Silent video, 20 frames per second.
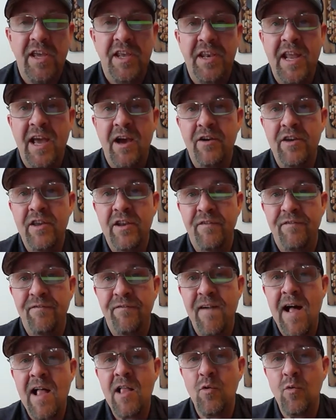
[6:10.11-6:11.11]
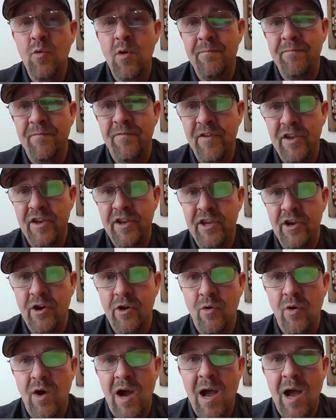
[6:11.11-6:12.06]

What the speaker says: Now, in a follow-up video,